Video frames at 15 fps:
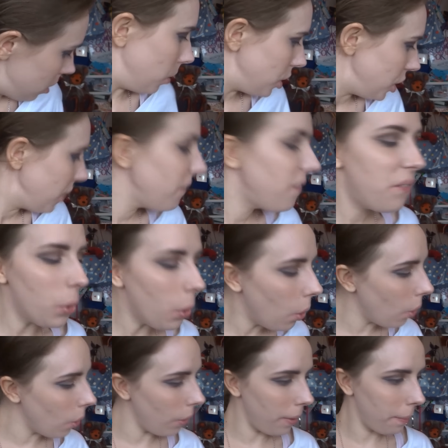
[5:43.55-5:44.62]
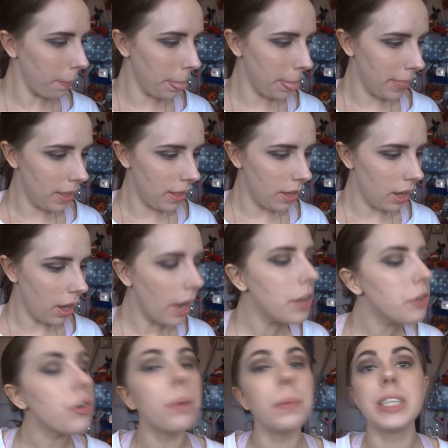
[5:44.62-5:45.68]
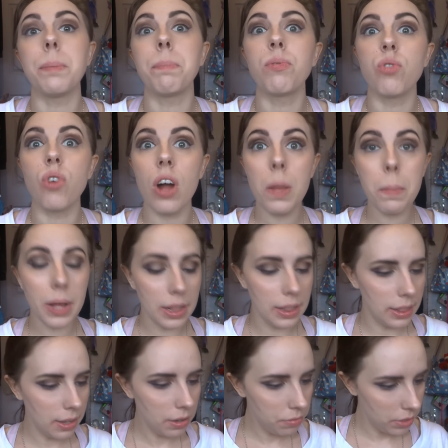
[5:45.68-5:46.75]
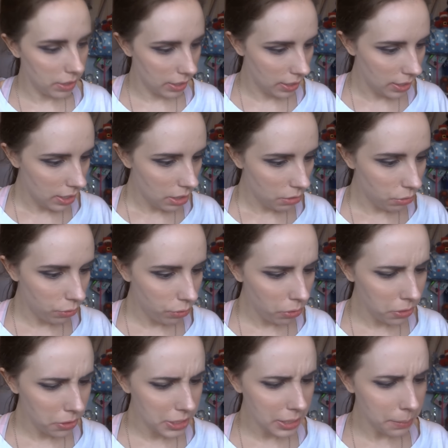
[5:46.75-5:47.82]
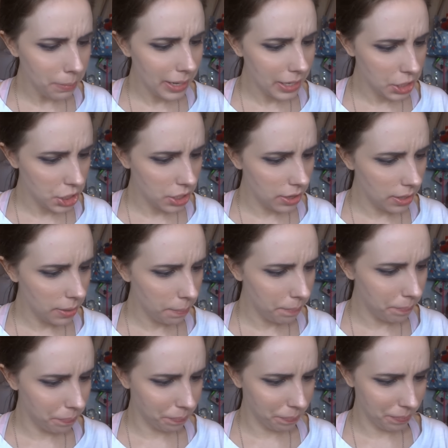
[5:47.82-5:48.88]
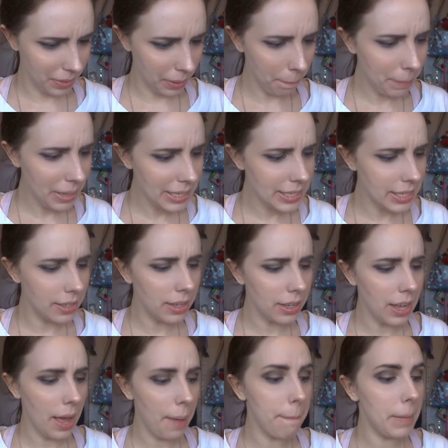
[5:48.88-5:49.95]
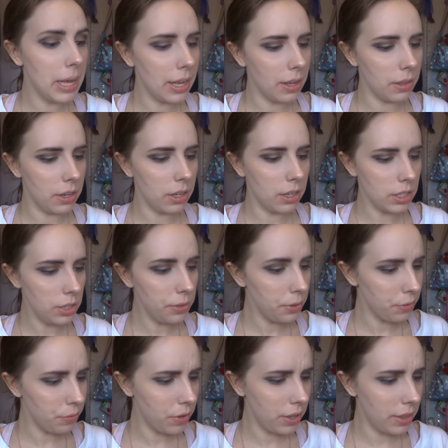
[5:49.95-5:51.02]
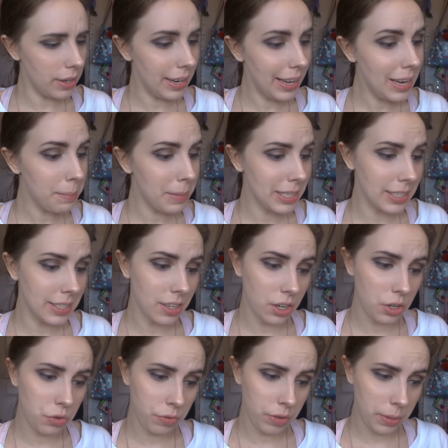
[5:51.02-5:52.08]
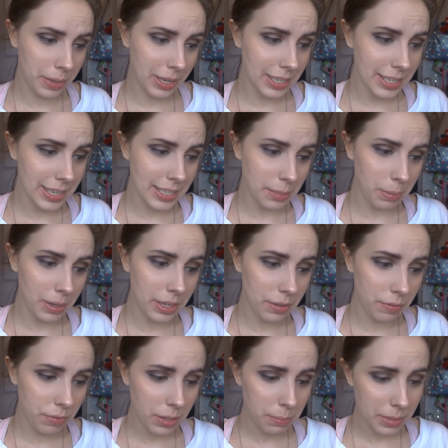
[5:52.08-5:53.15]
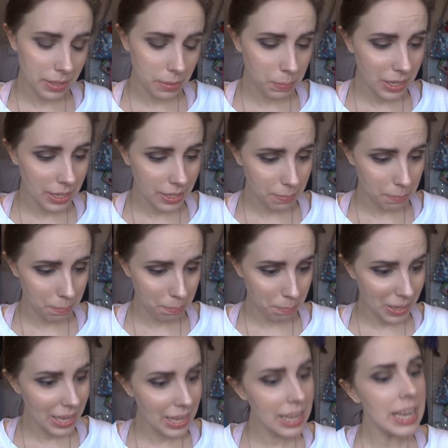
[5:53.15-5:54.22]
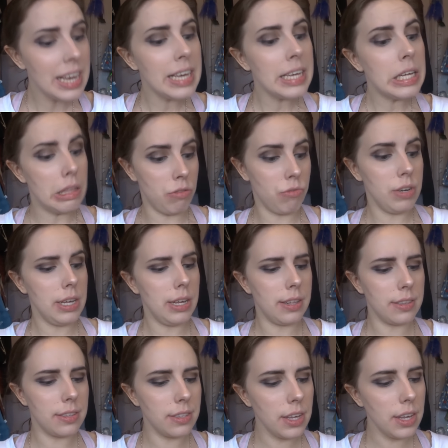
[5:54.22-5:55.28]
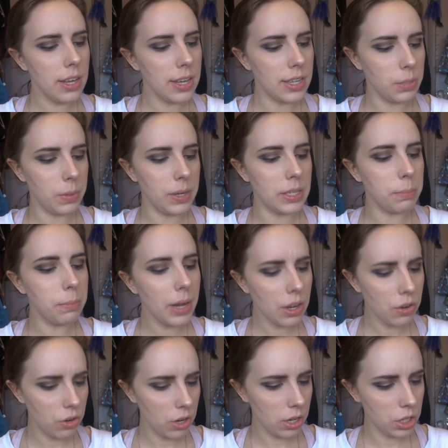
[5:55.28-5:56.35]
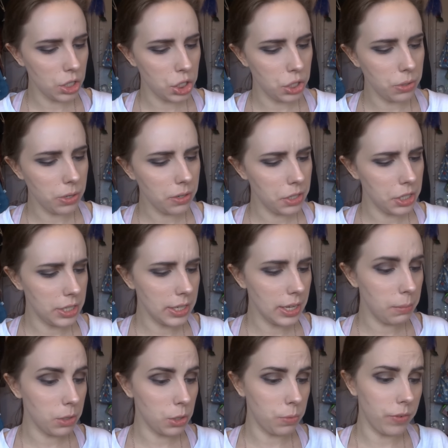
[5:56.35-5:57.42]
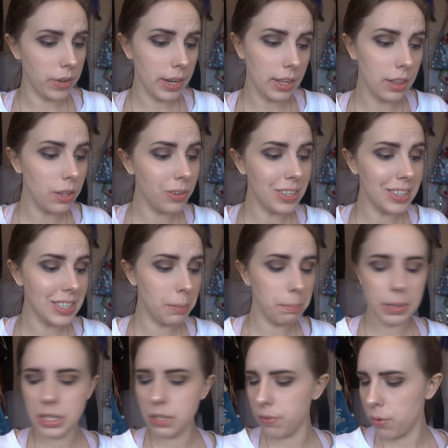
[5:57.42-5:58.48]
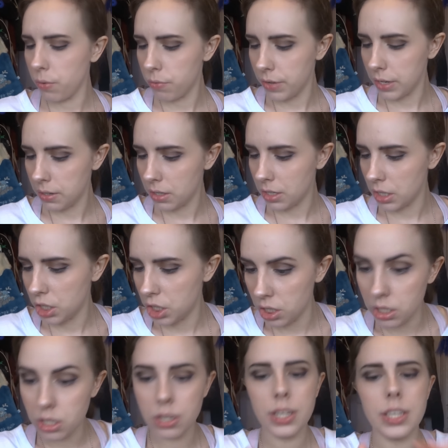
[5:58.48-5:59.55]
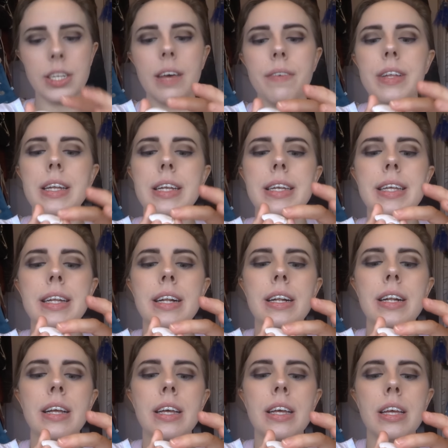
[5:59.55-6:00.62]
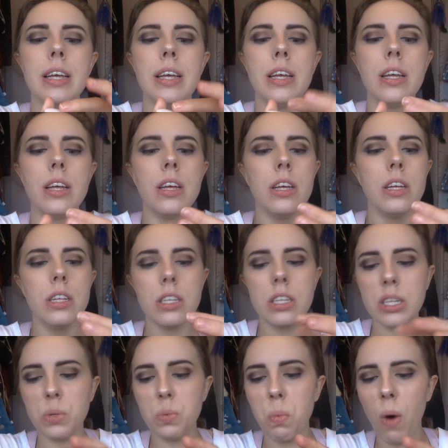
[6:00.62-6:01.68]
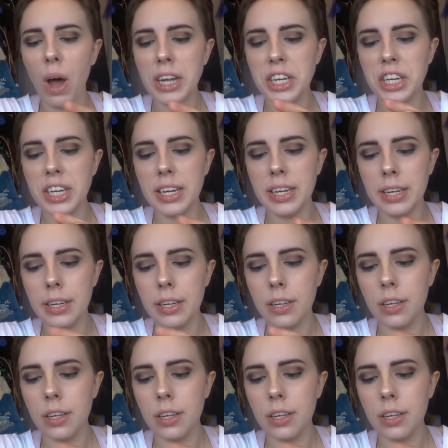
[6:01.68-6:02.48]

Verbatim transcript: What are you for? Hydra, oh, it's a primer, lovely. For a flawless complexion that base that and make up the last, look no further than the Illamasqua's Hydra Veil. It contains a blend of vitamins B, B, 3 and C, as well as microalgae to nourish the skin whilst providing a long-lasting base for your foundation. So let's have a little swatchy.